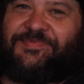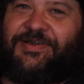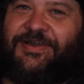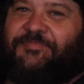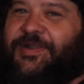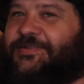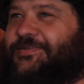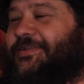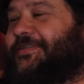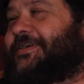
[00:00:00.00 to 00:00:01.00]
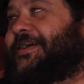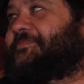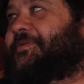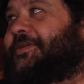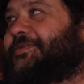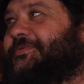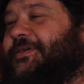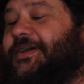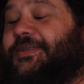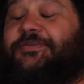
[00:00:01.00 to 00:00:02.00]
Yeah, I practice at the Cape Bar as
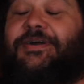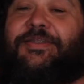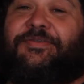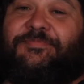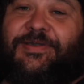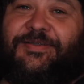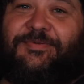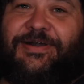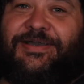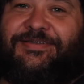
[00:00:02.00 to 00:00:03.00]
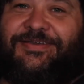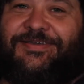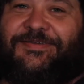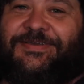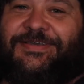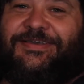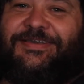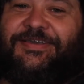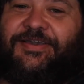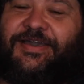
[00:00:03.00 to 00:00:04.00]
well. I do make wine.
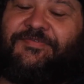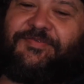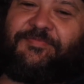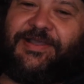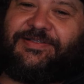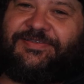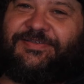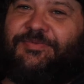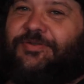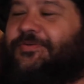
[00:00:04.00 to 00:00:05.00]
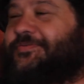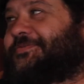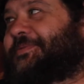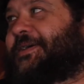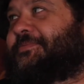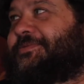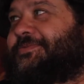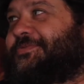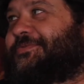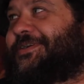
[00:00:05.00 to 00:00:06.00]
yeah, I have to practice some law to be able
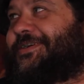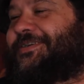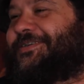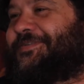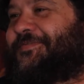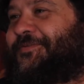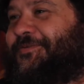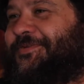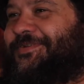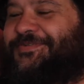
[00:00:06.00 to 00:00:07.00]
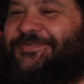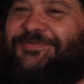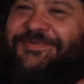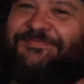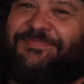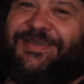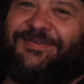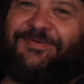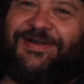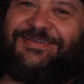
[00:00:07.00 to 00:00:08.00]
to afford to
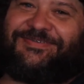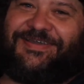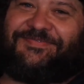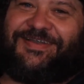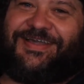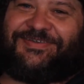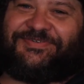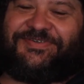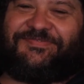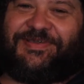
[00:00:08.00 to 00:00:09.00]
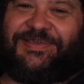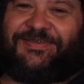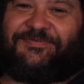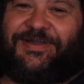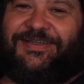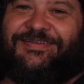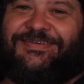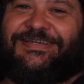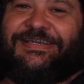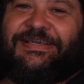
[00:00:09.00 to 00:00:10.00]
make wine, to have the luxury of making wine.
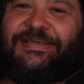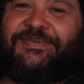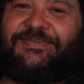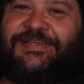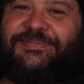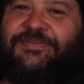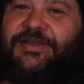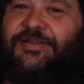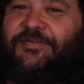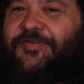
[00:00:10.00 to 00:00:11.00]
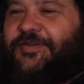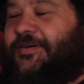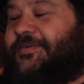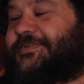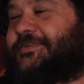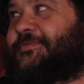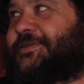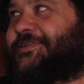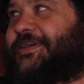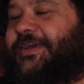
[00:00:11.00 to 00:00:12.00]
Because as you know, in Afrikaans, it
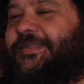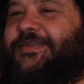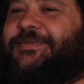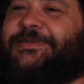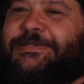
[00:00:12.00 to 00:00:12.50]
always say that